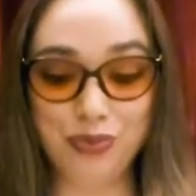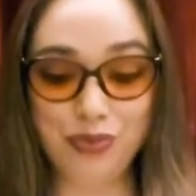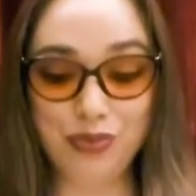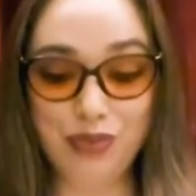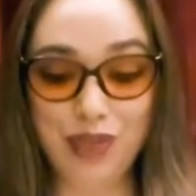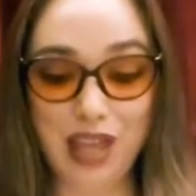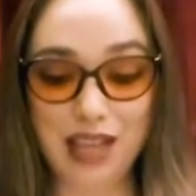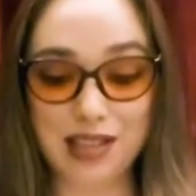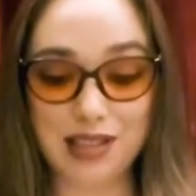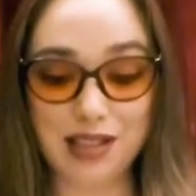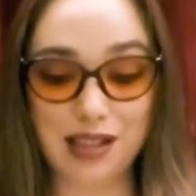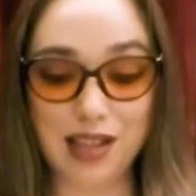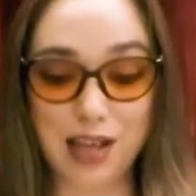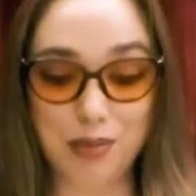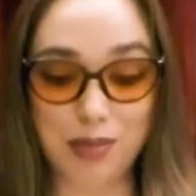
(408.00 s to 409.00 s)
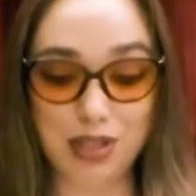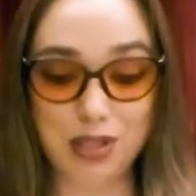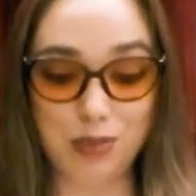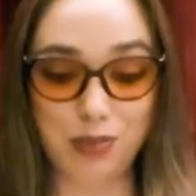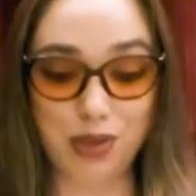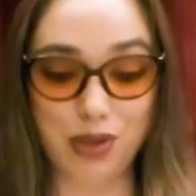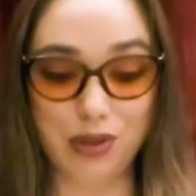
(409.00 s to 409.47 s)
exclaimed the
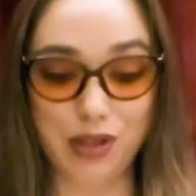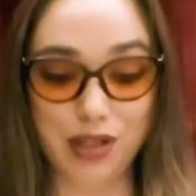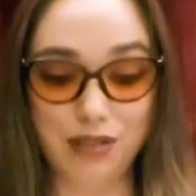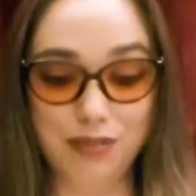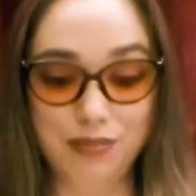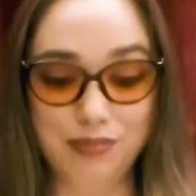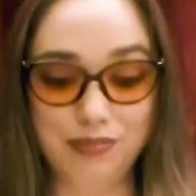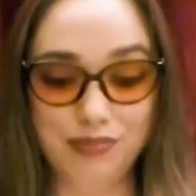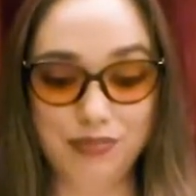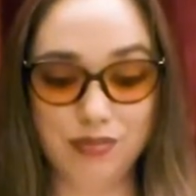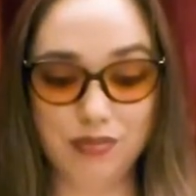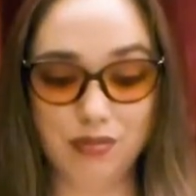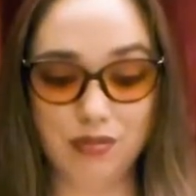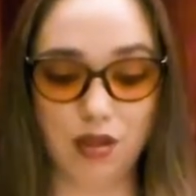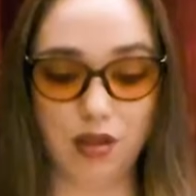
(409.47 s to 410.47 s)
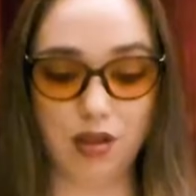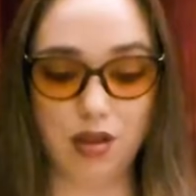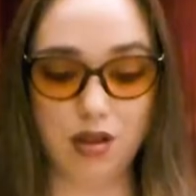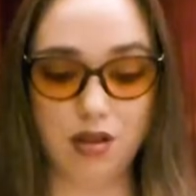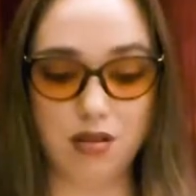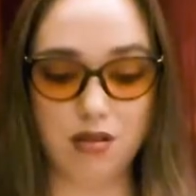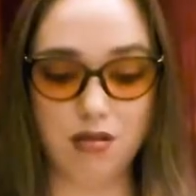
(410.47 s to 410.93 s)
spirit.
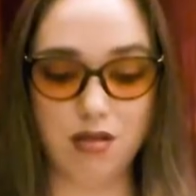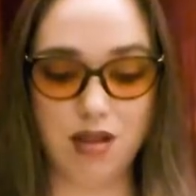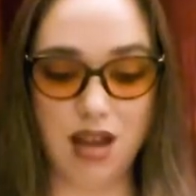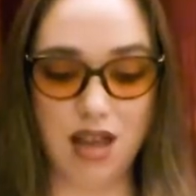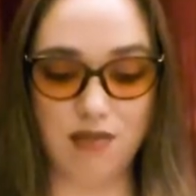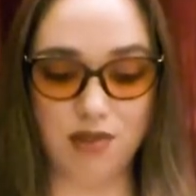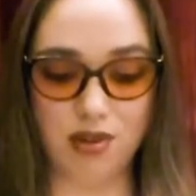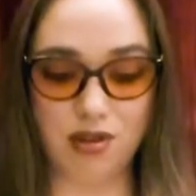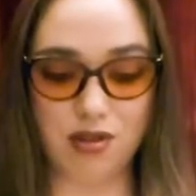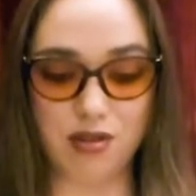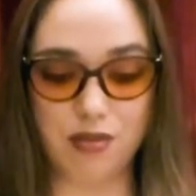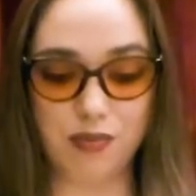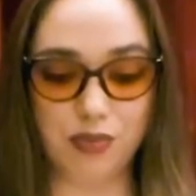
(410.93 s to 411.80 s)
Never,